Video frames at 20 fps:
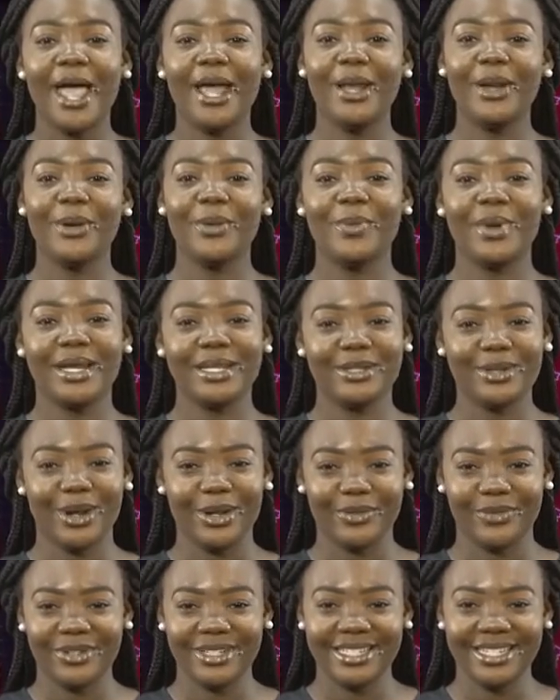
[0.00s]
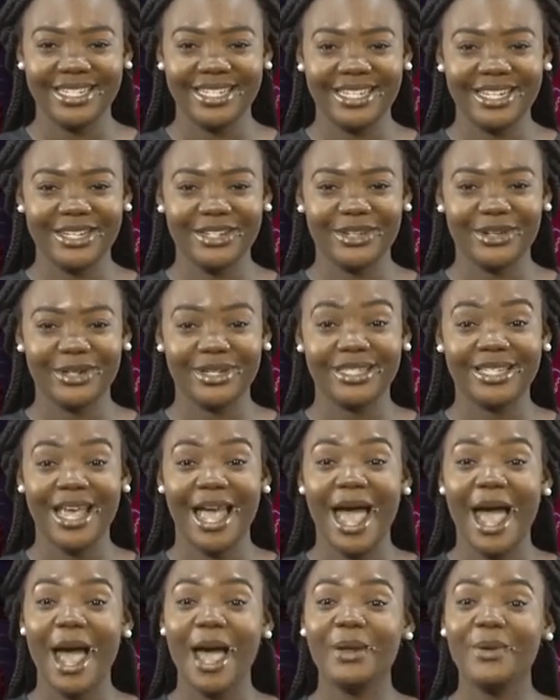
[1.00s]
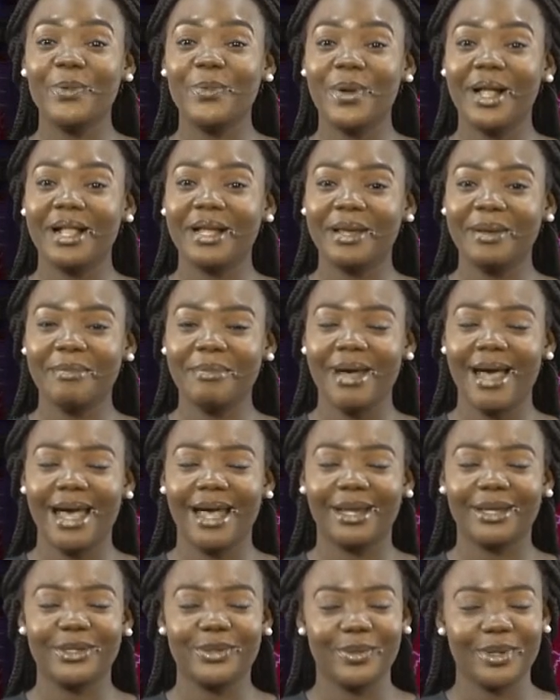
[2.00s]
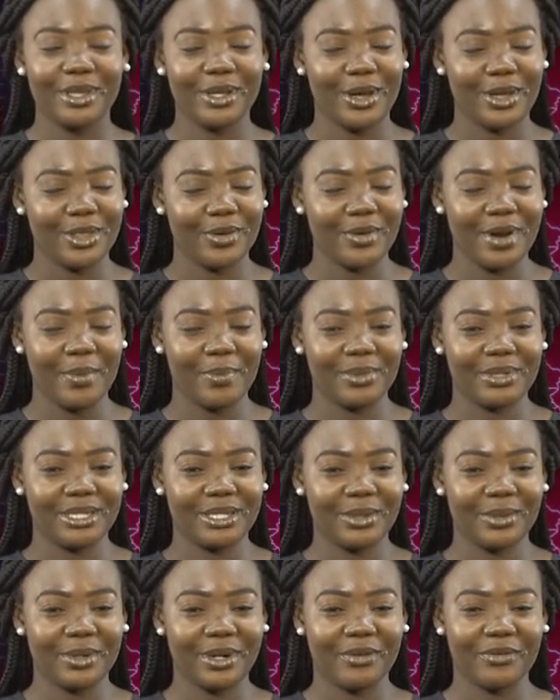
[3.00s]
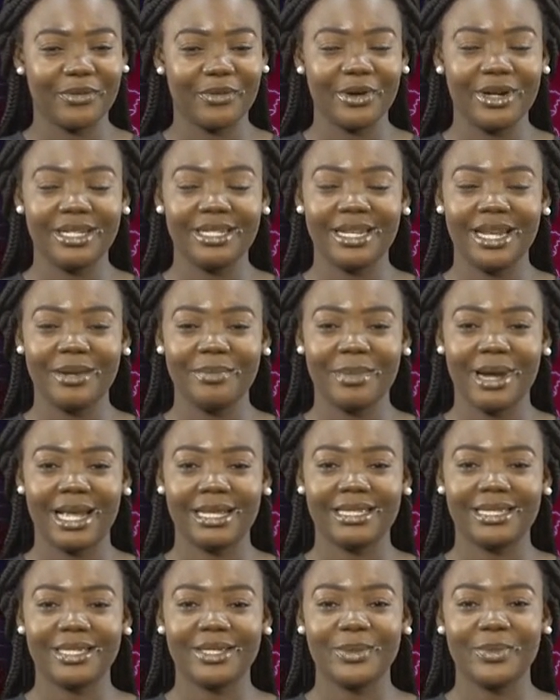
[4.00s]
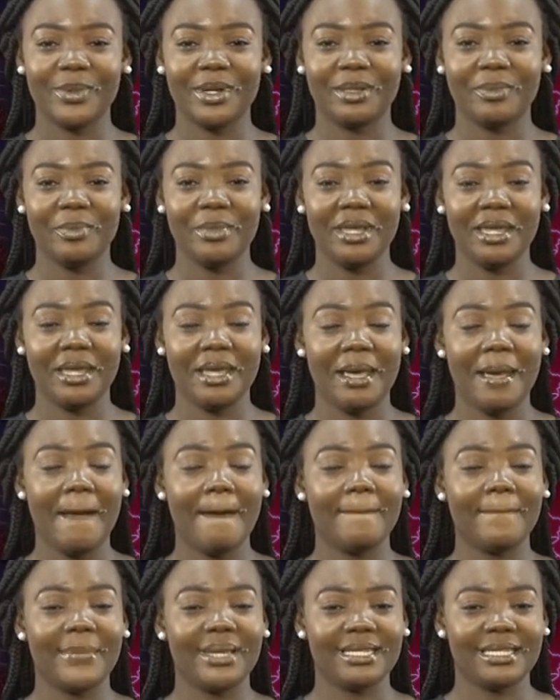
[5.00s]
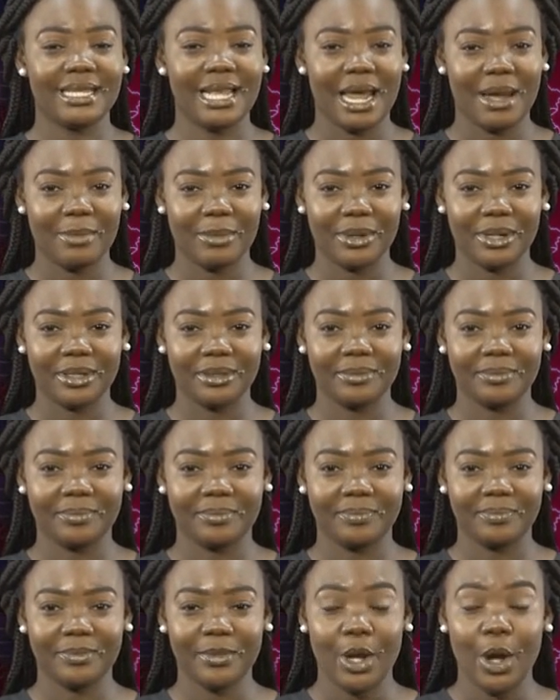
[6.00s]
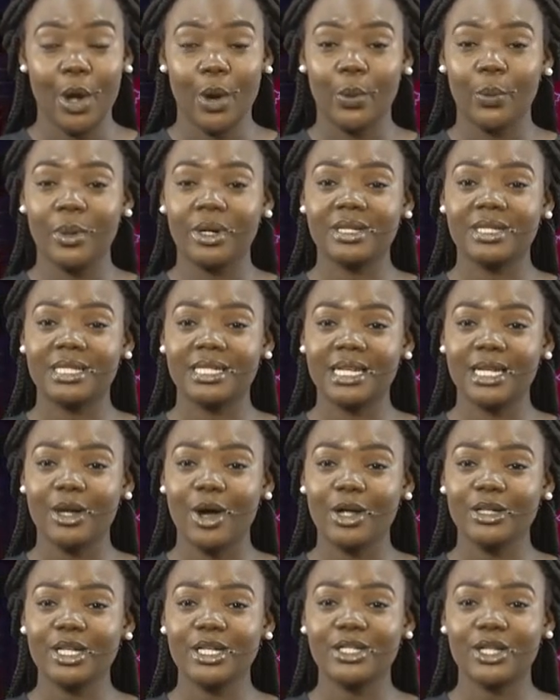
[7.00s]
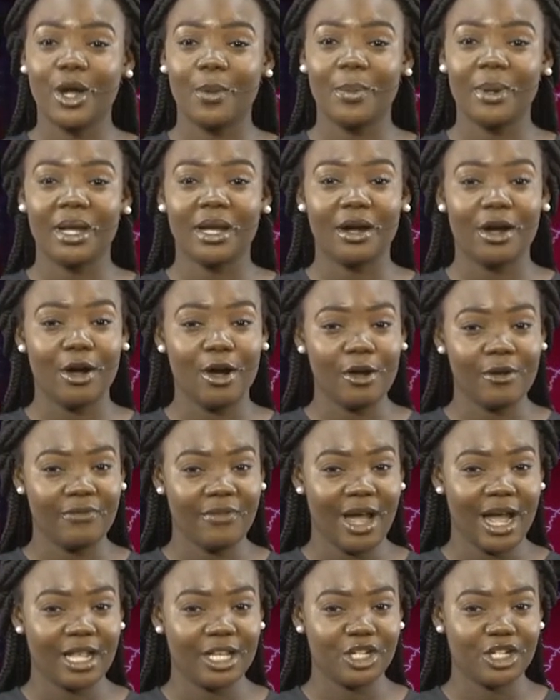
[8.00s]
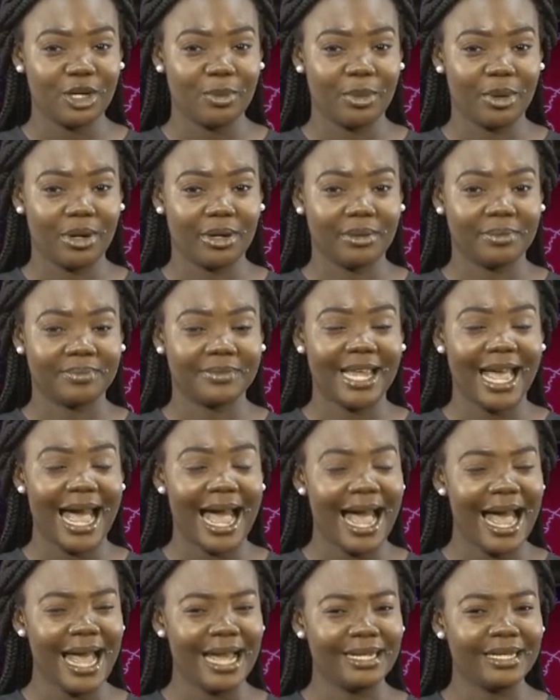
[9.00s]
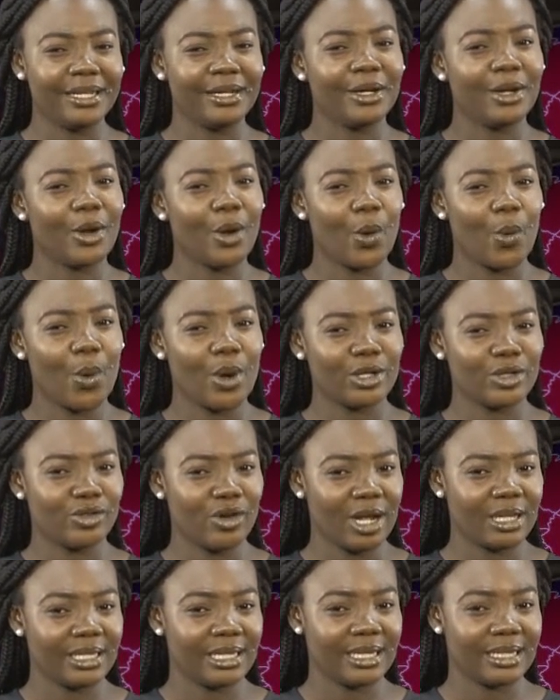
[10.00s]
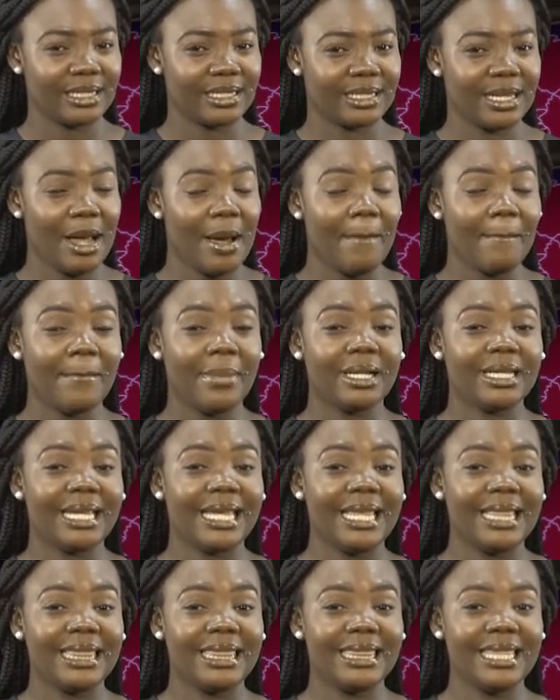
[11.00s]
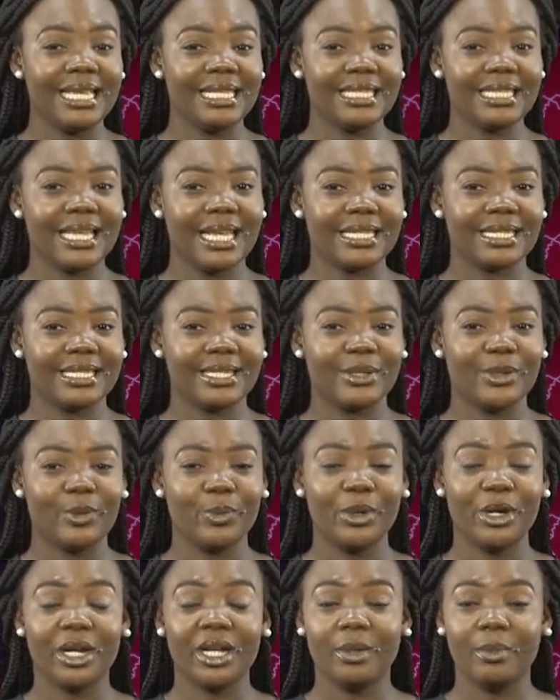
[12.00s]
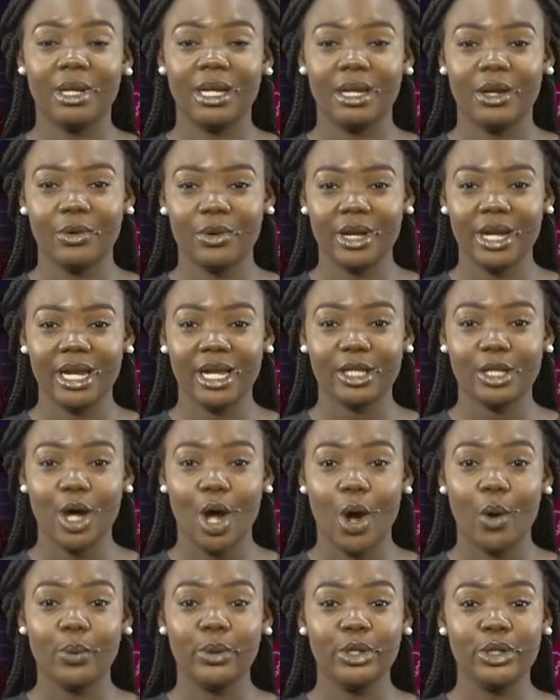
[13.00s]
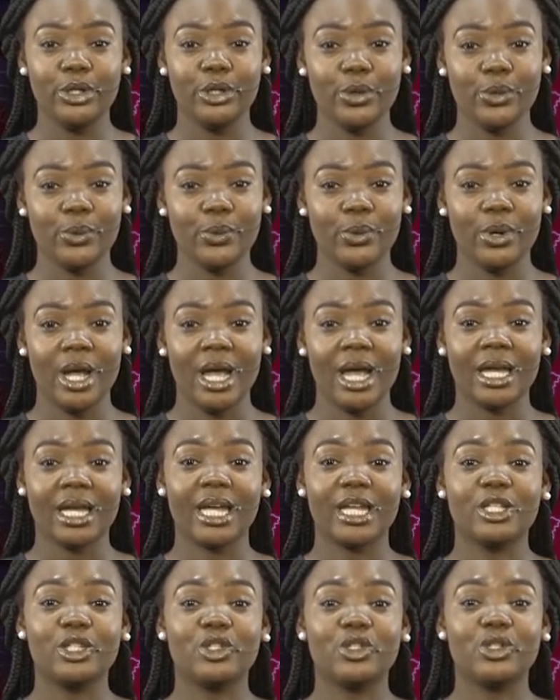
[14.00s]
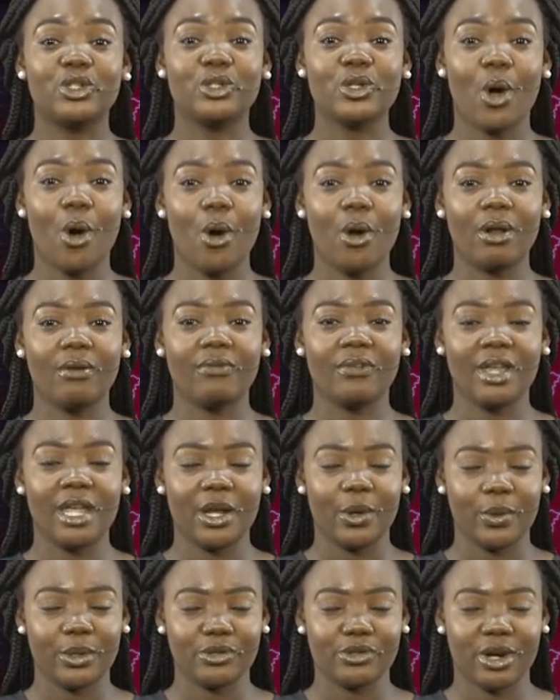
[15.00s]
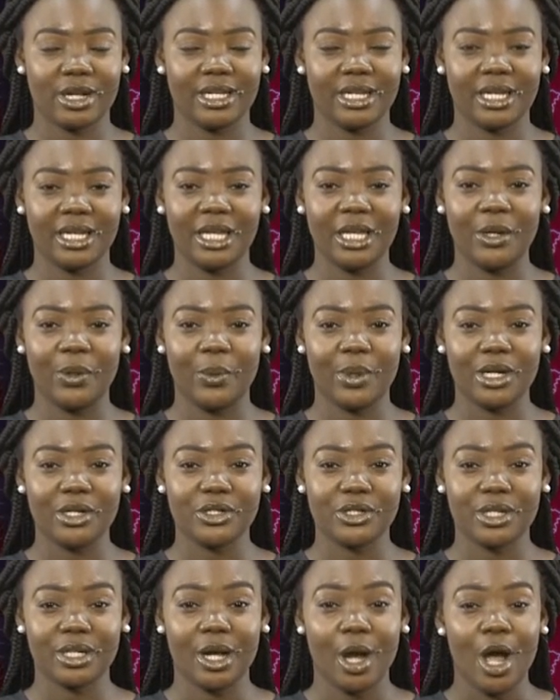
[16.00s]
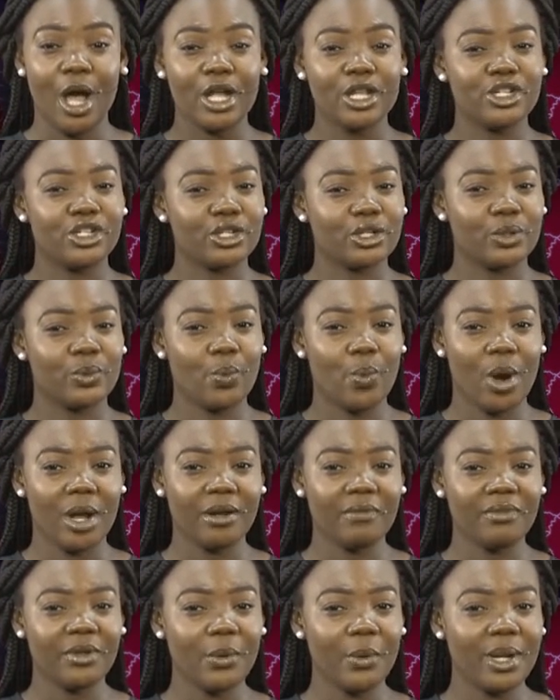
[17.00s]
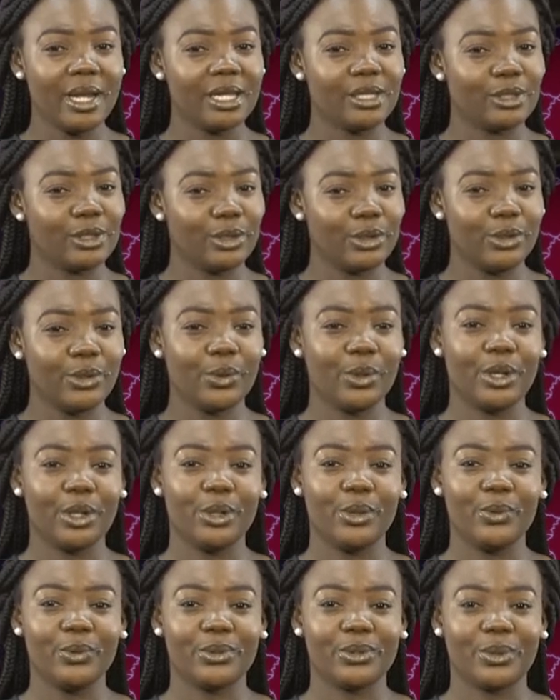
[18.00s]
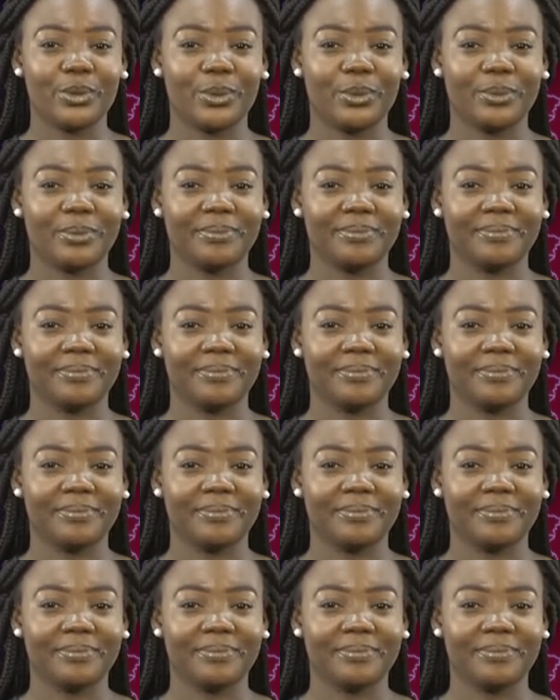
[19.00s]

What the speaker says: Hello, my thoughtful teenagers, and welcome back to another episode of Grade 10 Maths with me, Miss Lambert. We're still on the topic of algebra and quadratics, but in this lesson, we're going to be looking at how you can solve a quadratic equation. Just one of the ways you can do so.